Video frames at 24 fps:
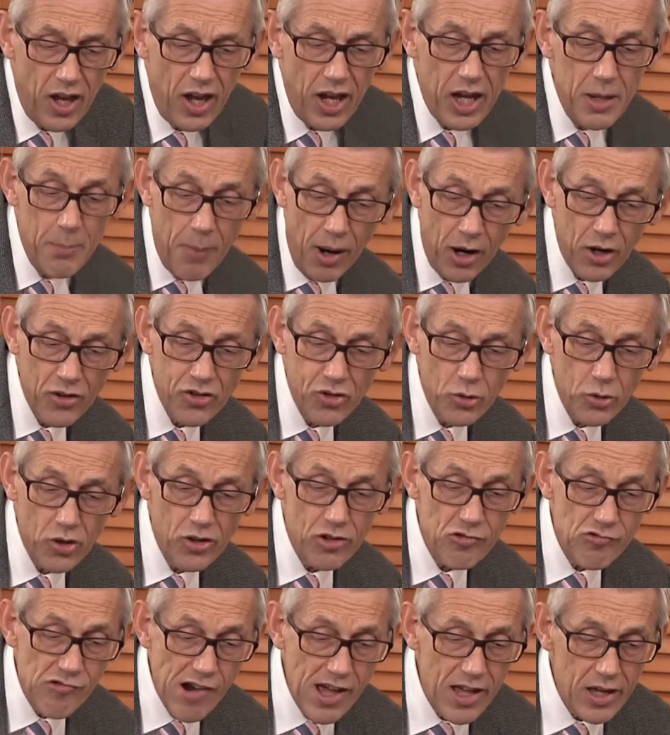He marshalled an
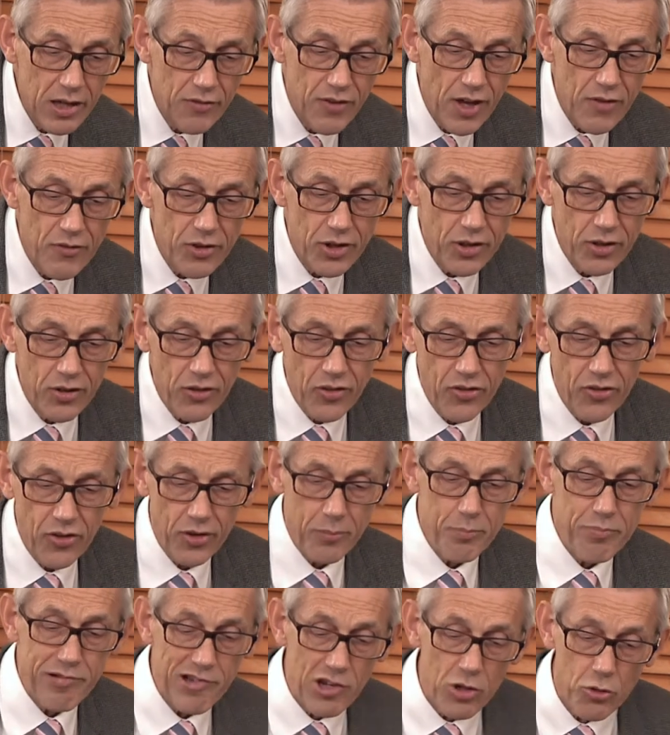array of evidence
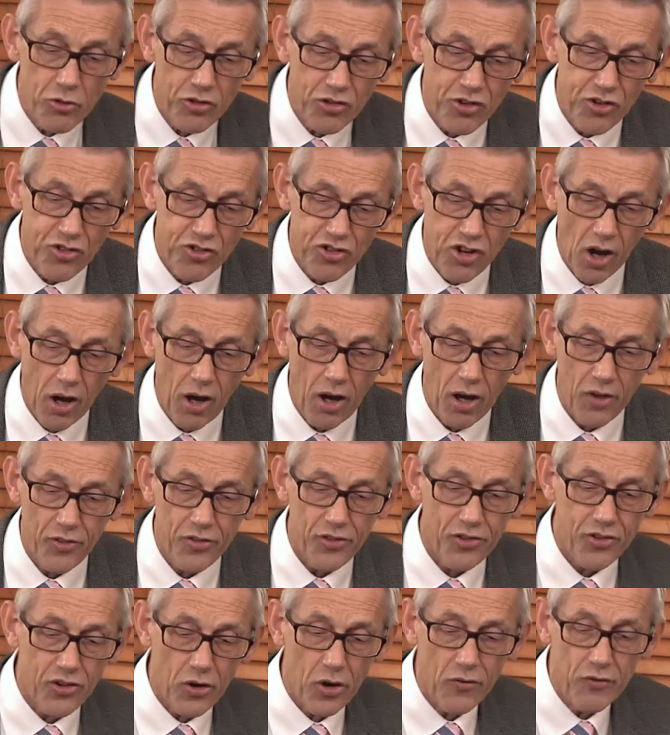and produced
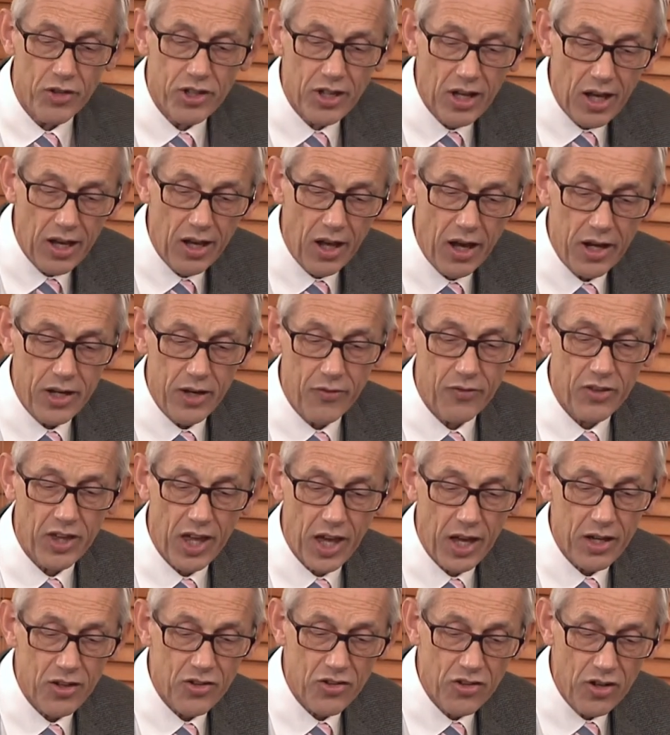charts showing the decline in
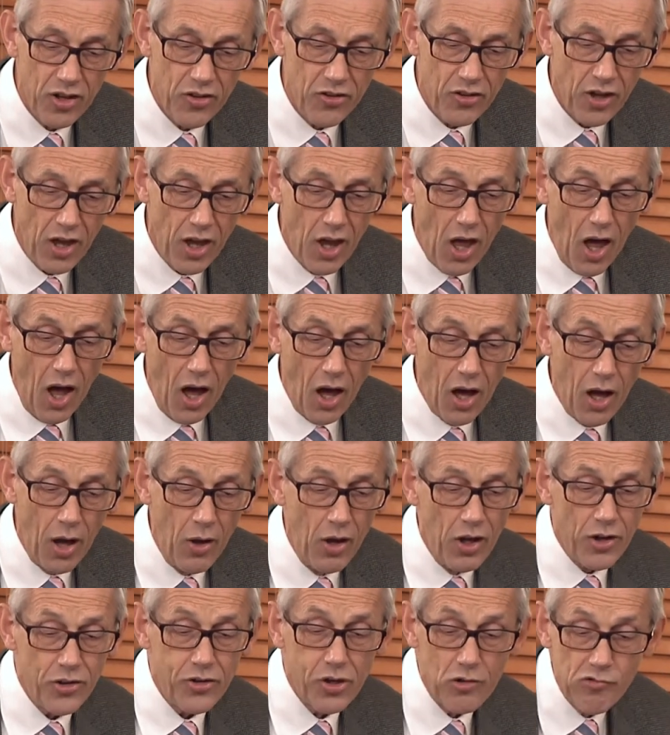catches uh,
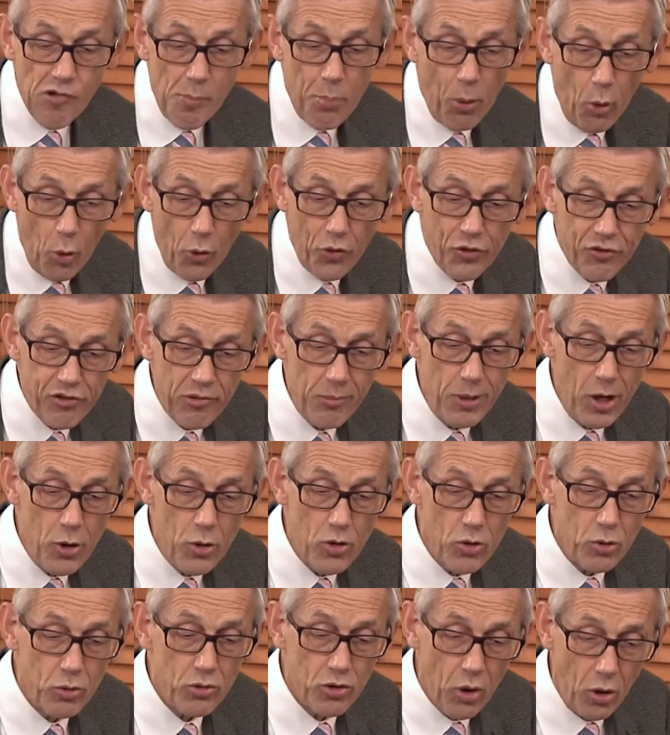to reports from
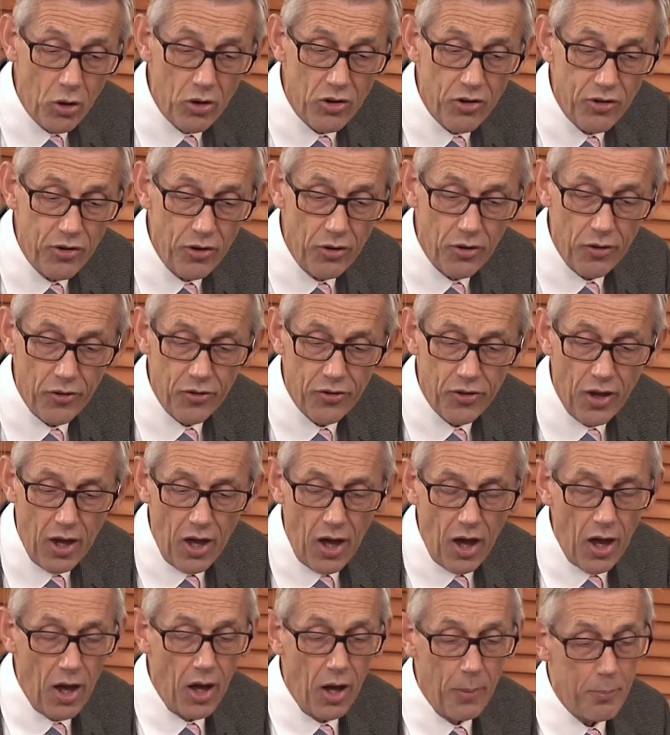local doctors
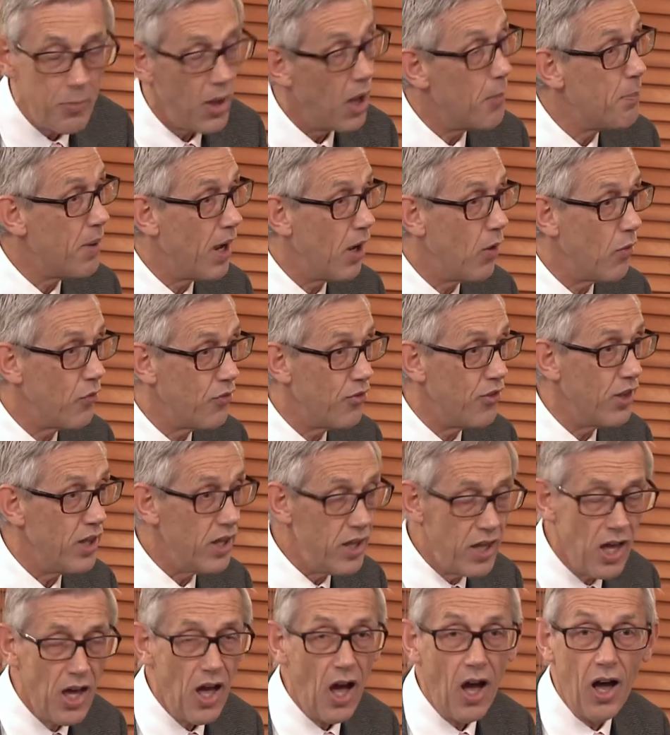um, about
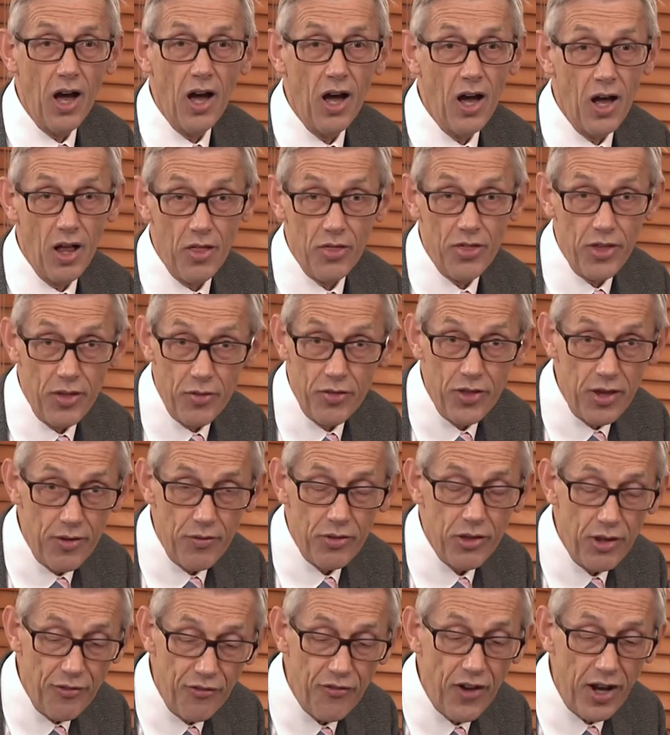the, uh, the, the,
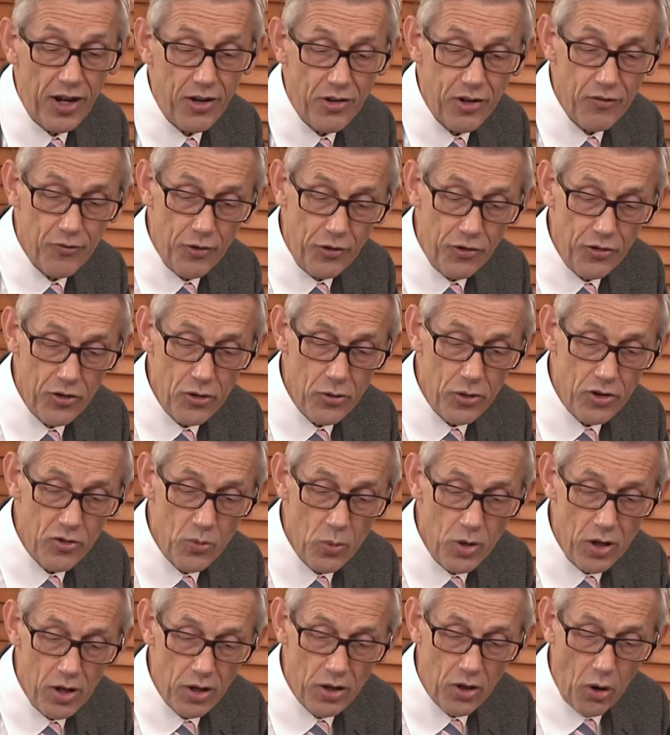the, effect of the sewage
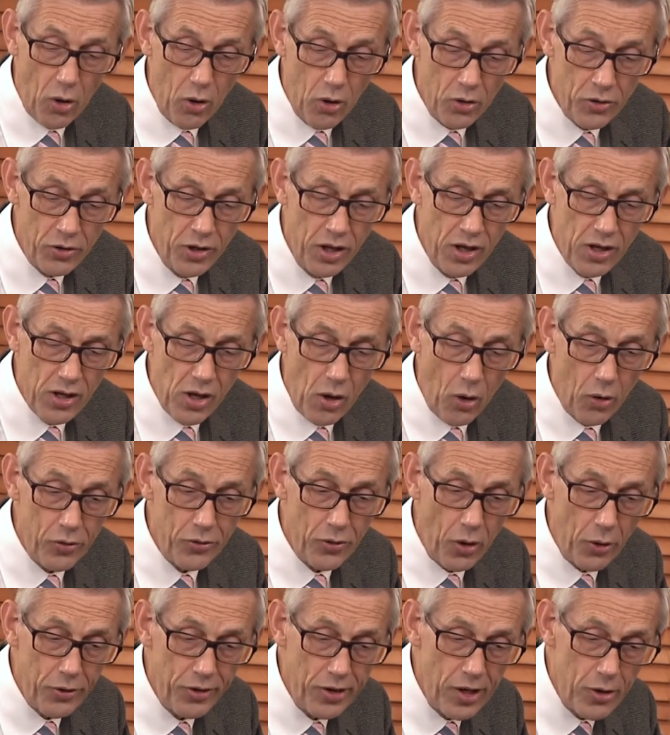work on, on,
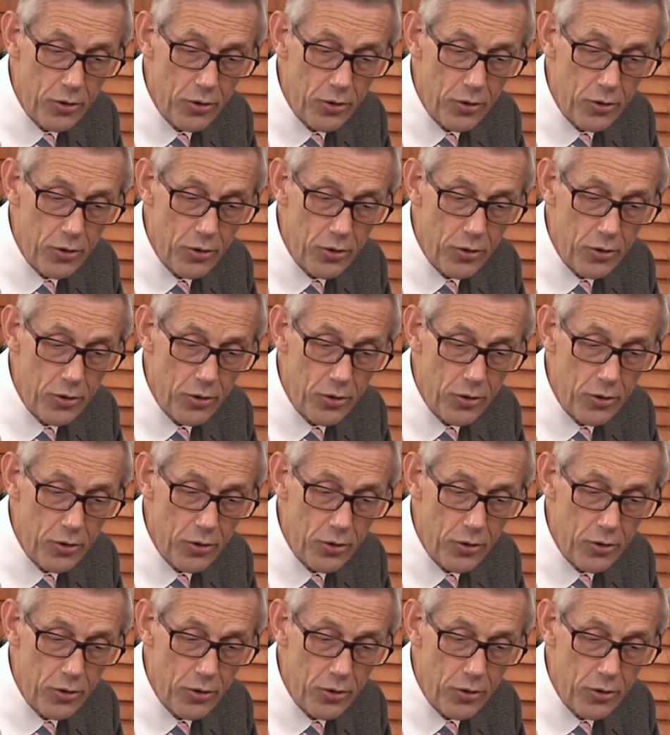on